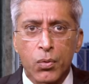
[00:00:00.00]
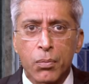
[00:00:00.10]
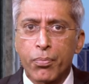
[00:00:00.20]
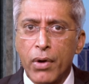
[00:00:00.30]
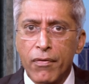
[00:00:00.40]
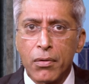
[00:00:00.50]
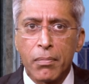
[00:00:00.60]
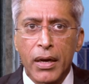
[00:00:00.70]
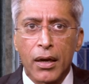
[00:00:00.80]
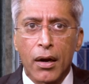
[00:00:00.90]
with private
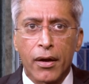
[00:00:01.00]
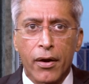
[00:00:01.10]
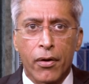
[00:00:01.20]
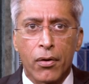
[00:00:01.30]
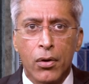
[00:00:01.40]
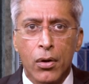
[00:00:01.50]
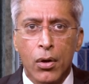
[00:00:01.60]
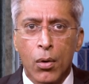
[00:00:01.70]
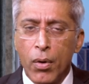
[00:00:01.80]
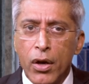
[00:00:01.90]
medical care
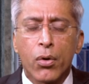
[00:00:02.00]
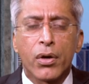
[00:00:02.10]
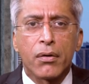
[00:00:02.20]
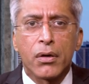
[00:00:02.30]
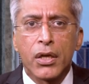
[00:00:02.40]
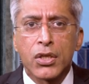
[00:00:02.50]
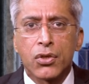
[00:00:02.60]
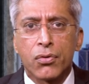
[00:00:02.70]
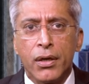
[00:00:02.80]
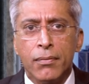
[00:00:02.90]
will go down in
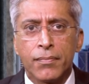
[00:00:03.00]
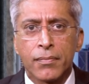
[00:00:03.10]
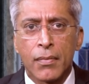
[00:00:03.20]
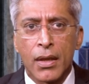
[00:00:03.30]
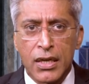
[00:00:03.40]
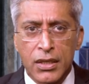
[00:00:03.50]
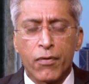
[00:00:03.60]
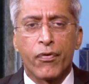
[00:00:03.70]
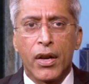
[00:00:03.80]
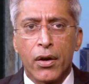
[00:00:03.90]
history as the
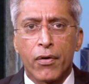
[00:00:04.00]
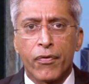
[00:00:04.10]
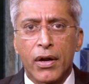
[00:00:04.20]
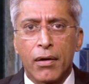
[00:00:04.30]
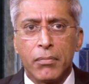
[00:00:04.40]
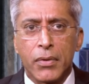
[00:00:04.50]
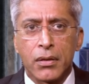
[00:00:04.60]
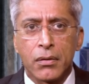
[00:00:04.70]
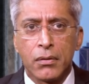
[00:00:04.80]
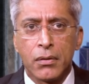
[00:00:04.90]
failure of a government
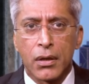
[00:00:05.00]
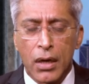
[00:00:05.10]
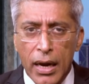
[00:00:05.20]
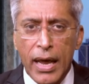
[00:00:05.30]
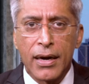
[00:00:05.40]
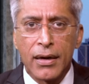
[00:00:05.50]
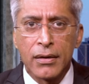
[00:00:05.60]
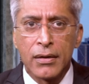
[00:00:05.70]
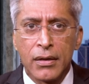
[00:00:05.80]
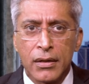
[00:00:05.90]
in a land
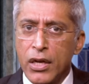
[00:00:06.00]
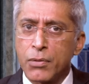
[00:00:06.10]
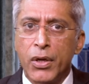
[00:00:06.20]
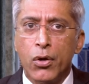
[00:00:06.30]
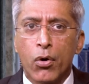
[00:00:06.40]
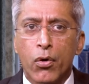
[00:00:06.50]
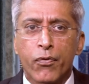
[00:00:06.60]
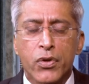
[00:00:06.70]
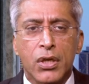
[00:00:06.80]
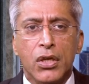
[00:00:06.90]
that has been known
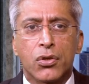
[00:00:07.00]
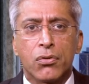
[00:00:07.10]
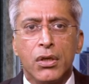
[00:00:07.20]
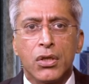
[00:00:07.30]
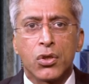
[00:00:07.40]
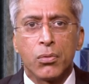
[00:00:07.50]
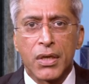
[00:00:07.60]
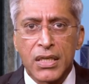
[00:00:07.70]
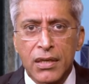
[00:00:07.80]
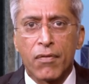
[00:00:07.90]
for centuries to be a
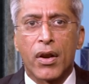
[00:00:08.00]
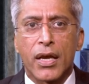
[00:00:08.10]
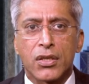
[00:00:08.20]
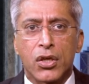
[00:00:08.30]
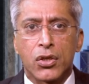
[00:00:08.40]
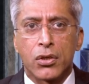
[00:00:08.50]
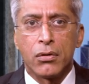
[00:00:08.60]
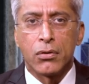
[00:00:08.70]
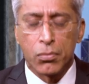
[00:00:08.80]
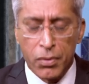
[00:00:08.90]
civilization
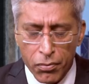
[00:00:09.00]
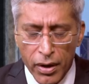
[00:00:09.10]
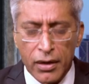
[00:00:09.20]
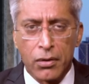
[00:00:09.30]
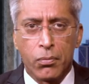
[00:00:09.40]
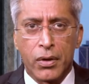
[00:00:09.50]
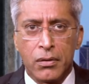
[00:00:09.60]
to be reckoned with.